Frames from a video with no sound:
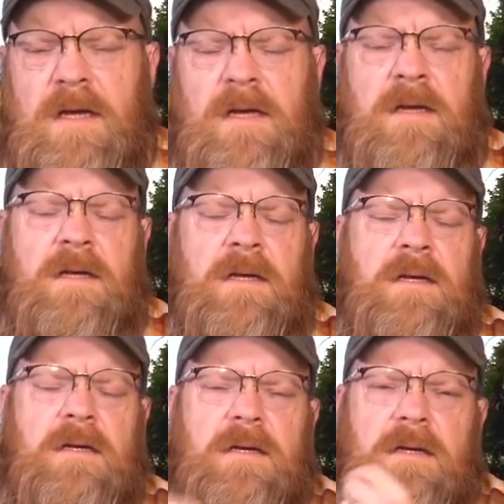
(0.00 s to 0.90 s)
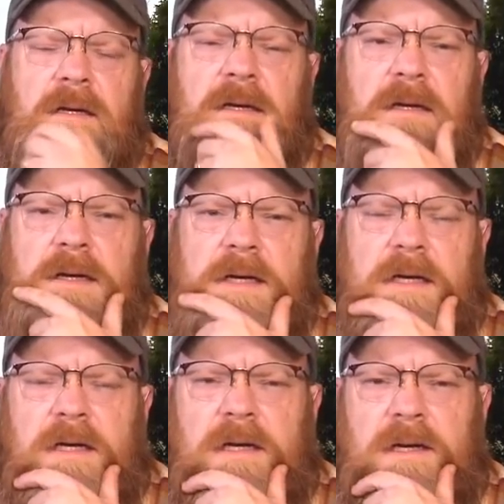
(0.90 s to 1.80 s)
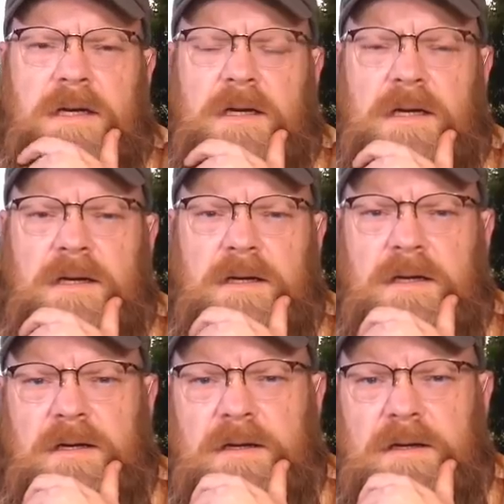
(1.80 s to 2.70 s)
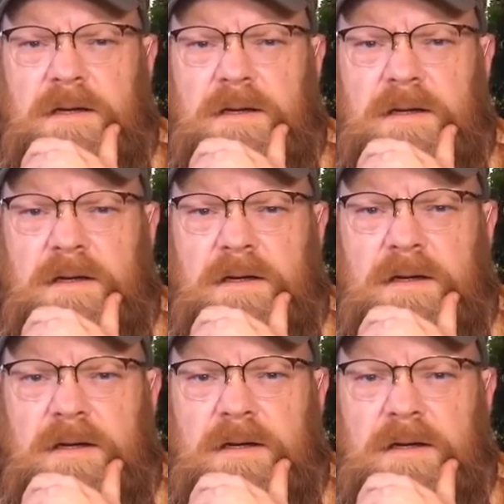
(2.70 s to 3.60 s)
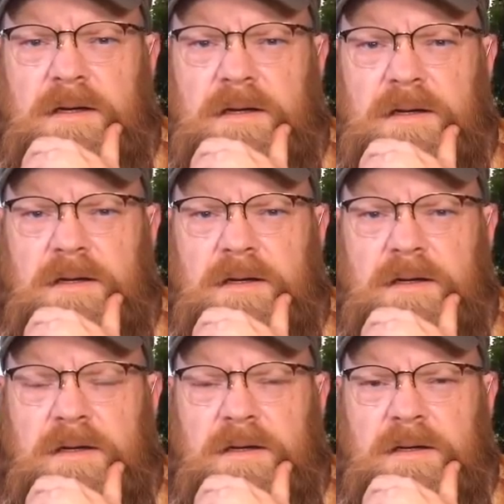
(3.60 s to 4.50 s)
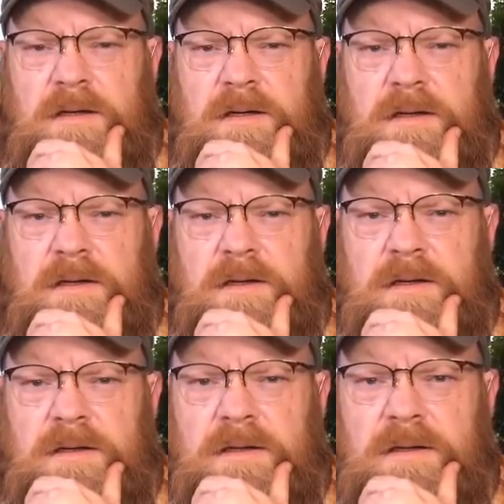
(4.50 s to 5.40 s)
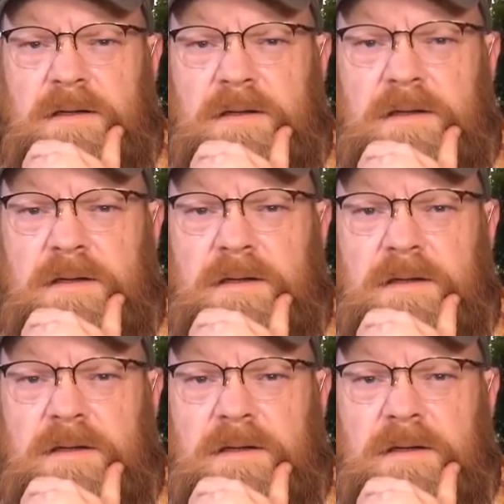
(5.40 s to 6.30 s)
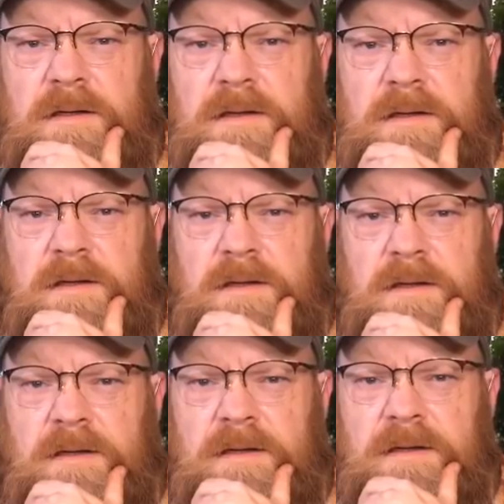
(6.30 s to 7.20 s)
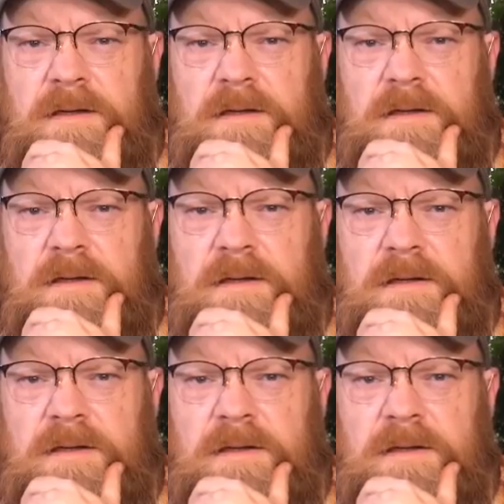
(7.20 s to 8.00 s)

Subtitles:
The person shown says nothing.